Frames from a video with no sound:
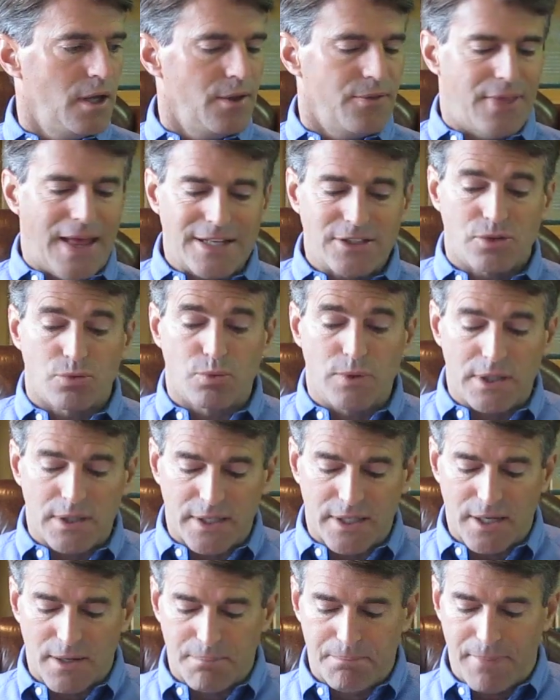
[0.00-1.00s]
That's
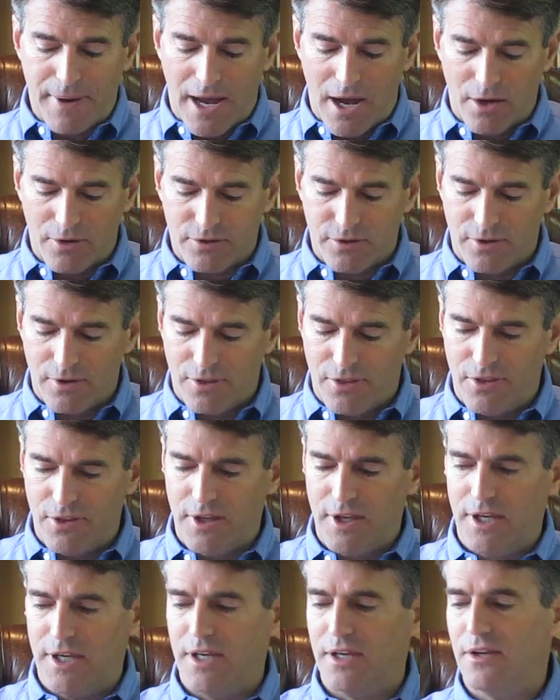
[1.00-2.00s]
really about
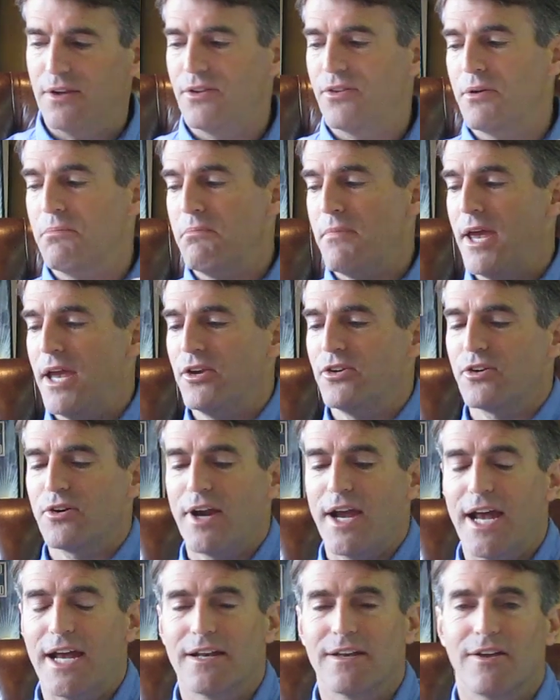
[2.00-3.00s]
the major
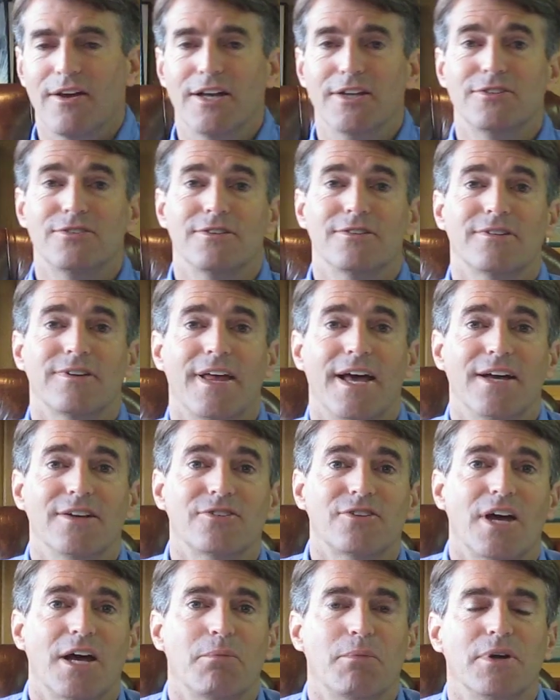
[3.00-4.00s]
headlines since
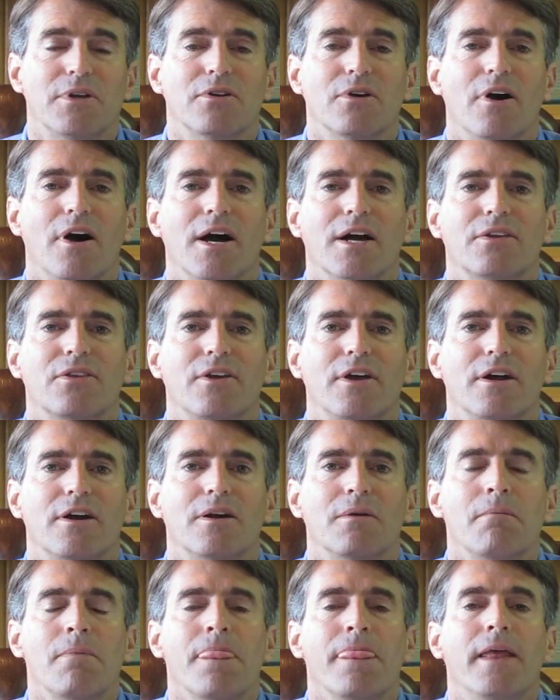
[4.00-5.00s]
last time we talked
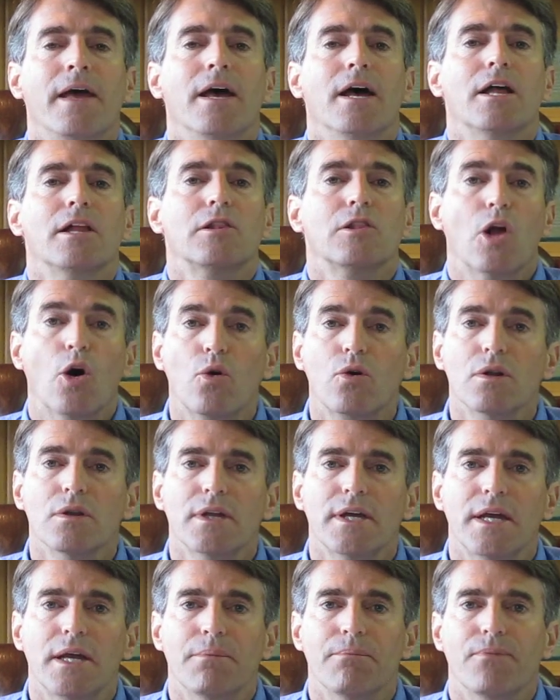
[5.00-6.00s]
there.
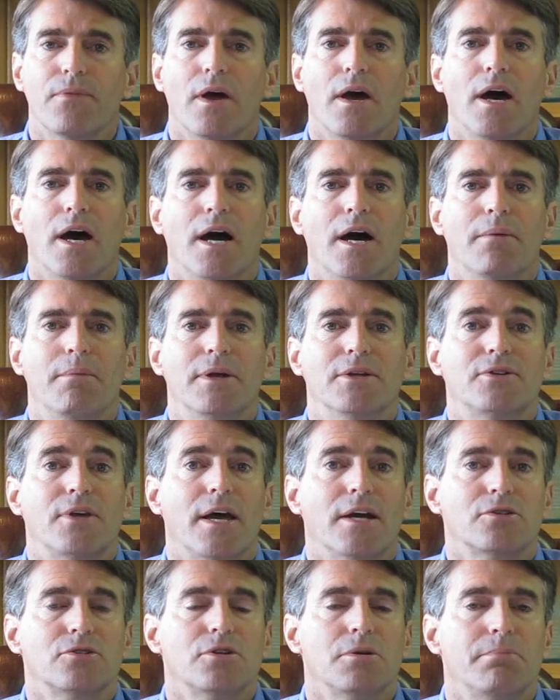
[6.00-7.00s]
Locally, it's
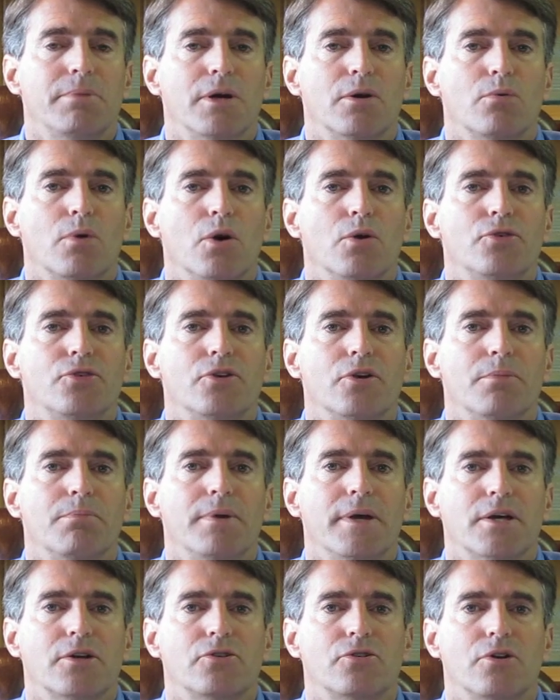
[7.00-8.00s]
actually a bit rosier
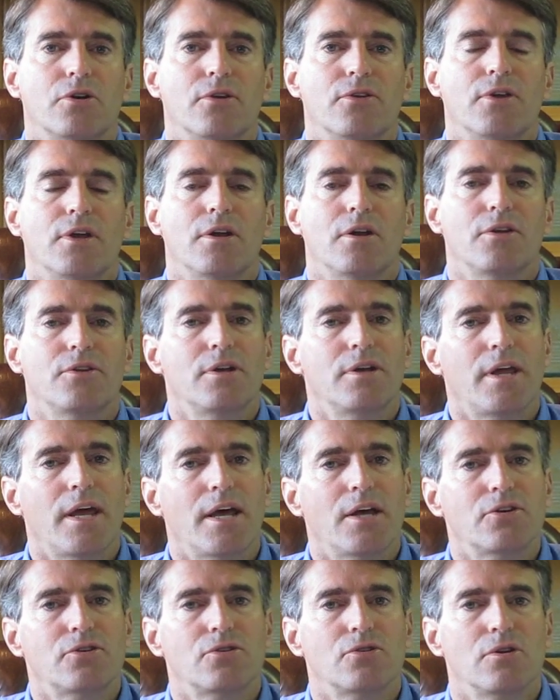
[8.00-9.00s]
picture than on the
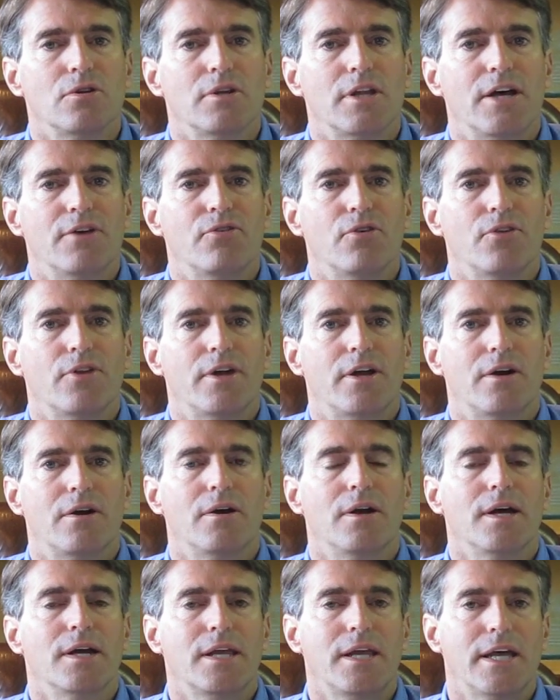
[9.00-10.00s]
national level
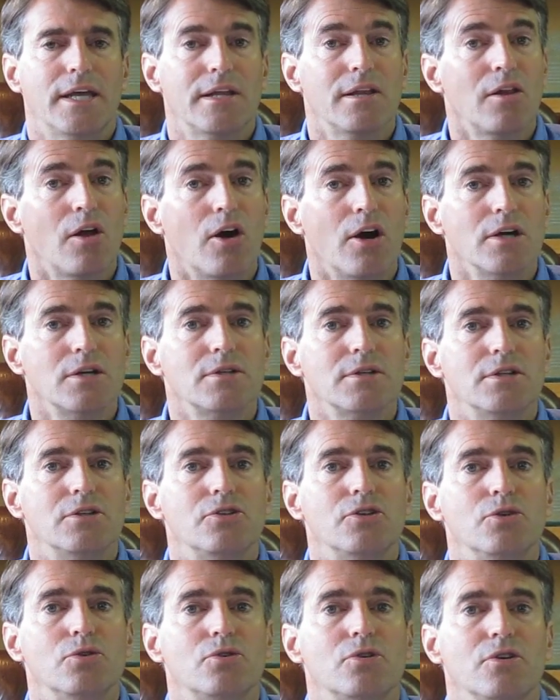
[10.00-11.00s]
there. Again, largely
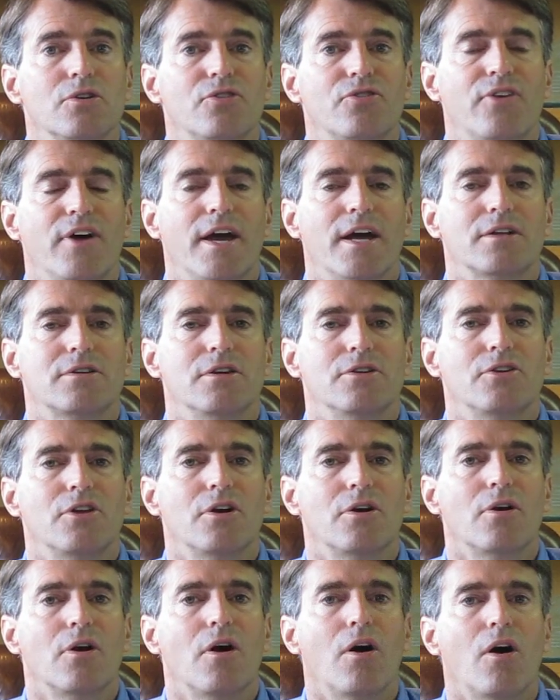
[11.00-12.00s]
due to the fact that
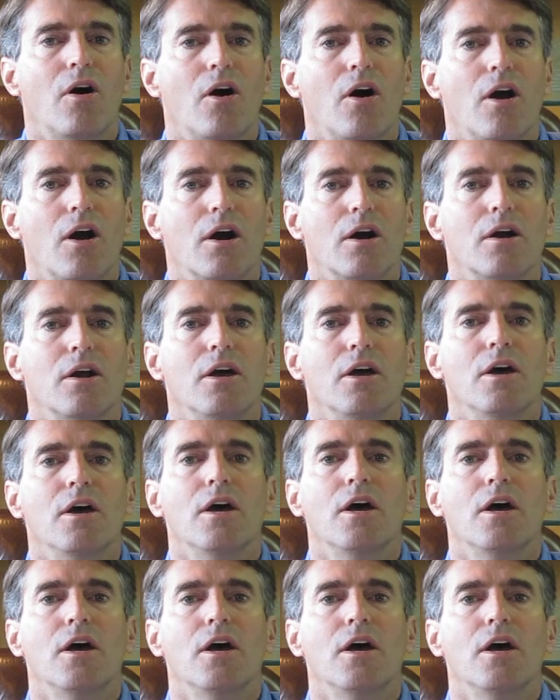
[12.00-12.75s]
there are